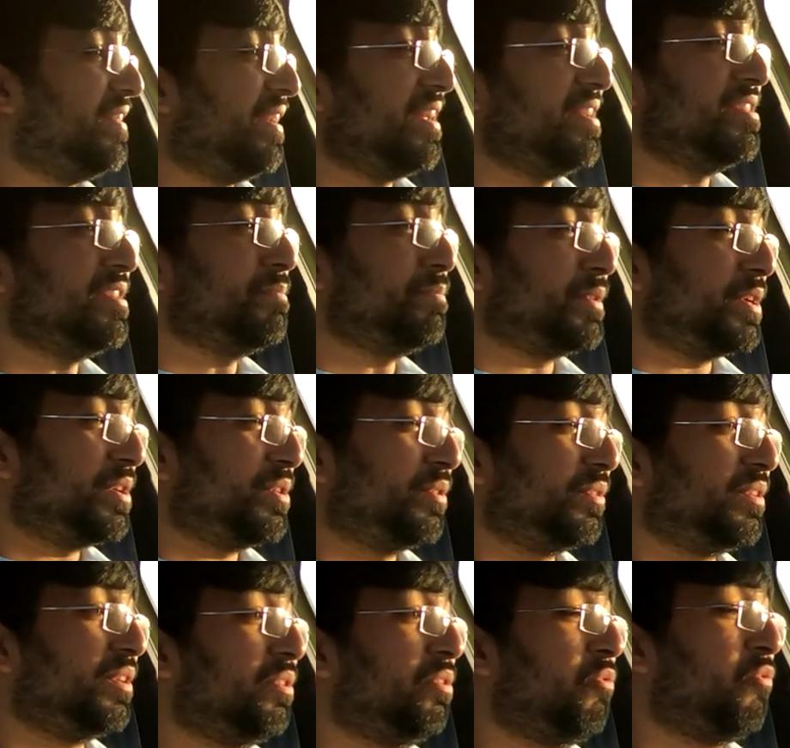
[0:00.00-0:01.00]
engine
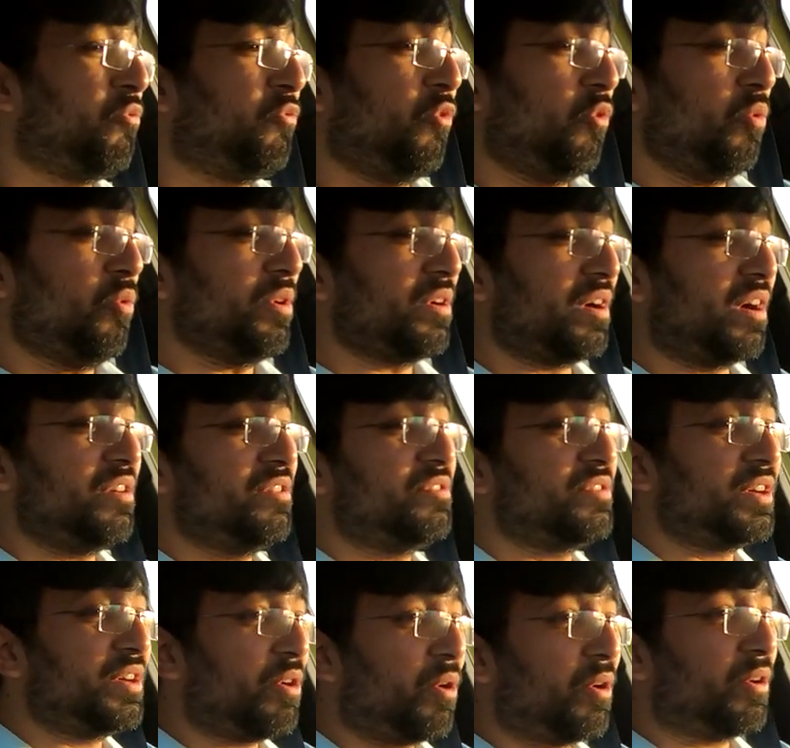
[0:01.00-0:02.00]
produces
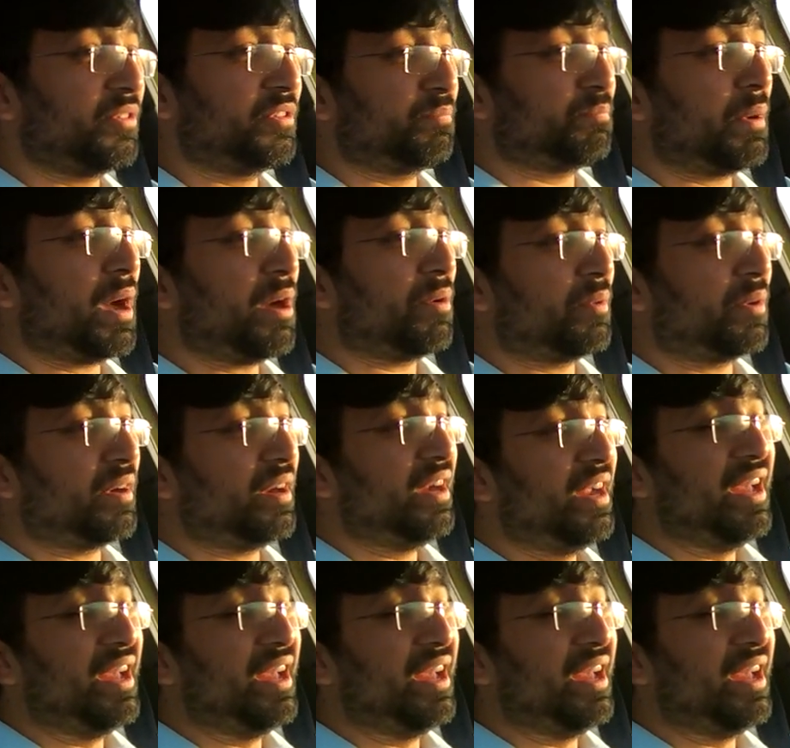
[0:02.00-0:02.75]
400 horsepower